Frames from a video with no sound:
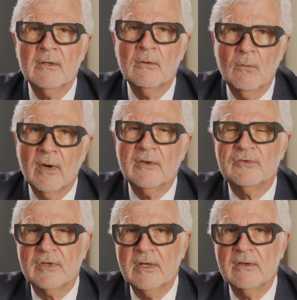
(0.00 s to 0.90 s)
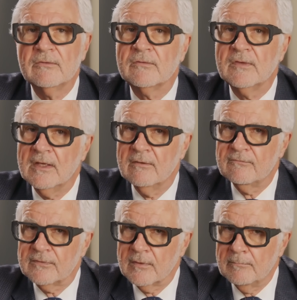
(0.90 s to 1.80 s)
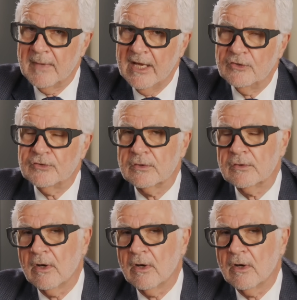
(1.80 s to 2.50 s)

which is the inflammation